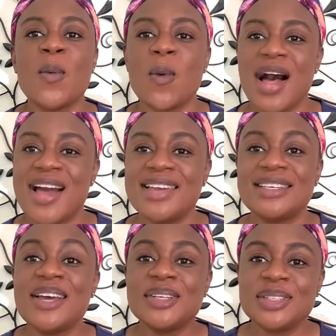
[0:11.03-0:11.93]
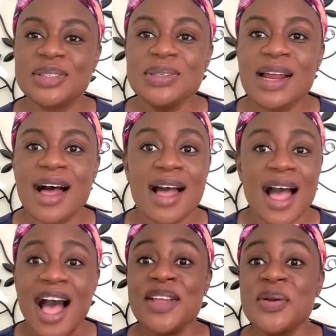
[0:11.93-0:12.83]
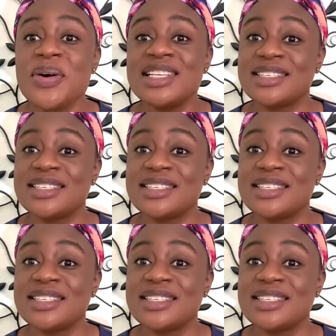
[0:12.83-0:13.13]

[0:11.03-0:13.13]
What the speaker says: Wise Shula. I know it's